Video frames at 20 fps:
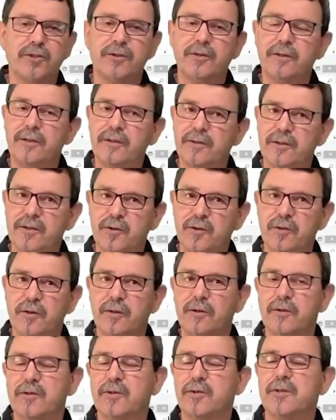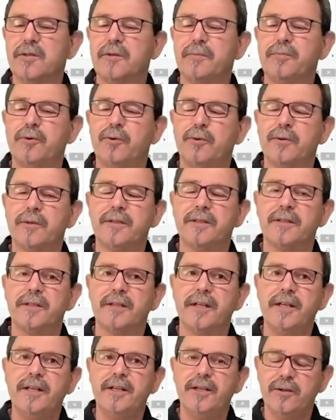or to support the
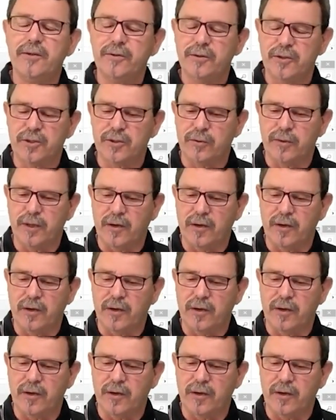heating control.